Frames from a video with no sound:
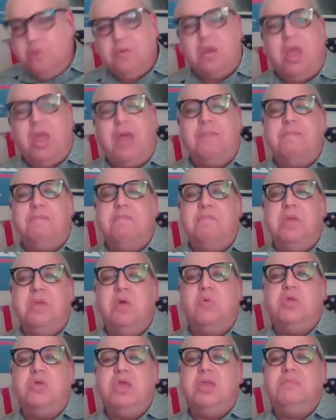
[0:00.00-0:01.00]
1
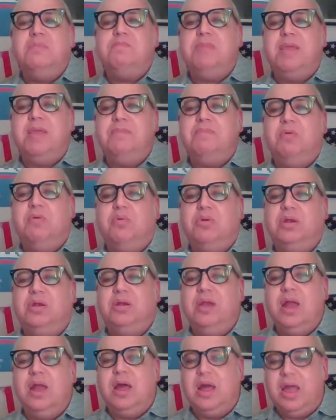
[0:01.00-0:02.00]
million people,
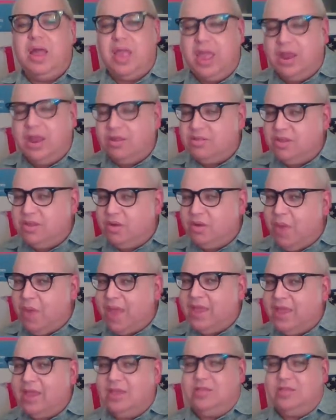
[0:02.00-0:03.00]
innocent
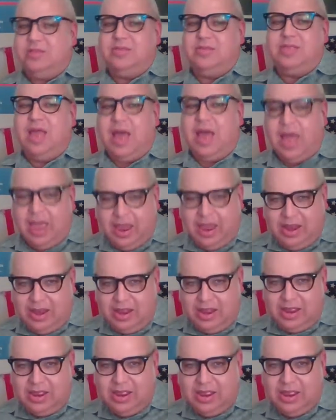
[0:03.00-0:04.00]
Iraqis,
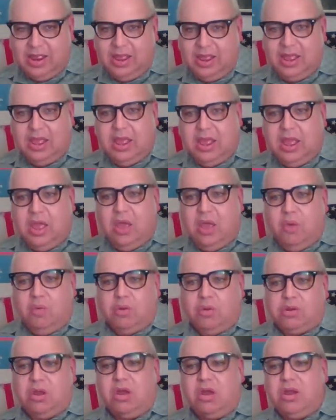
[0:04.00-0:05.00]
died.
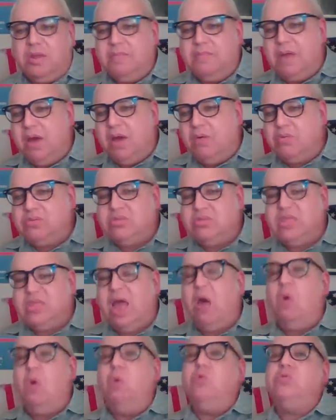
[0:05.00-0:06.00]
We're talking about
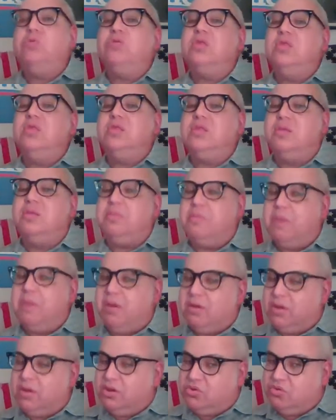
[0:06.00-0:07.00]
thousands of
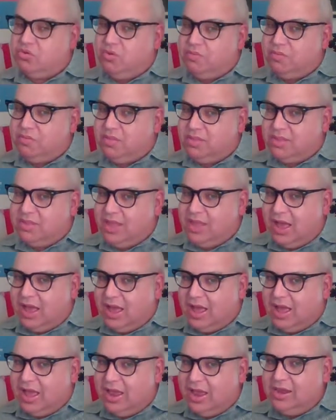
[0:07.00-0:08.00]
American troops
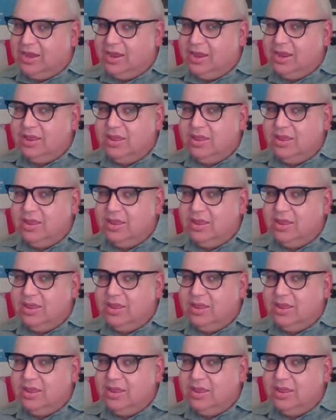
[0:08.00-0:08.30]
died.